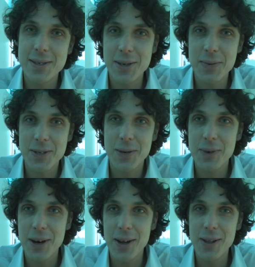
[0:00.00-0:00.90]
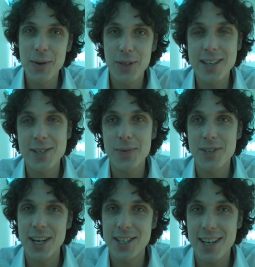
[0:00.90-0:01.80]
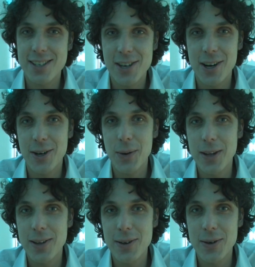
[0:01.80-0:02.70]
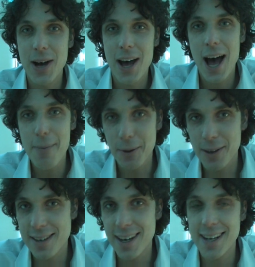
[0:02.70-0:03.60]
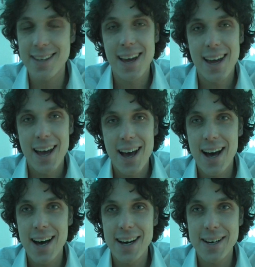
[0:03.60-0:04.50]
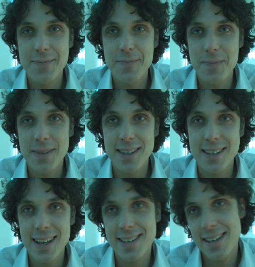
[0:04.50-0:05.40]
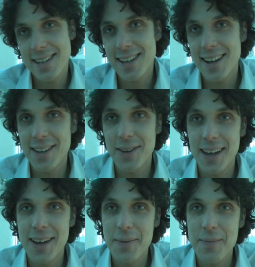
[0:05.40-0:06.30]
Some new things, some changes that are going to happen on the site. That's the idea today.